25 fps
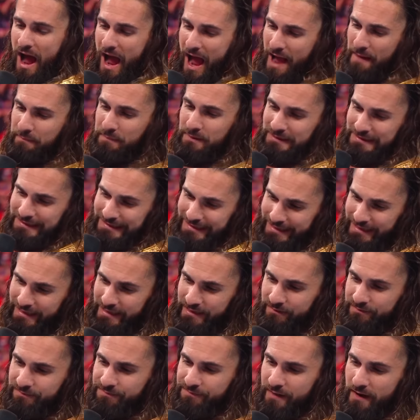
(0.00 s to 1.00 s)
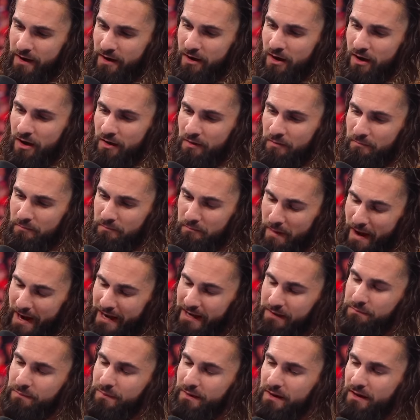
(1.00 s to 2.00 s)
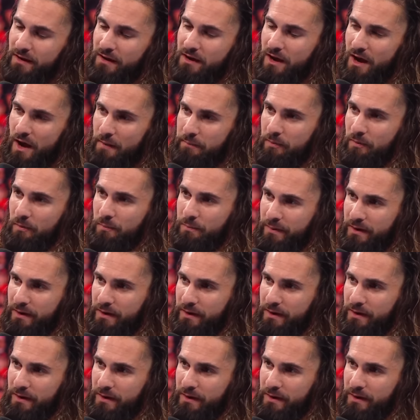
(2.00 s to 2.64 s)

I believe there might be a couple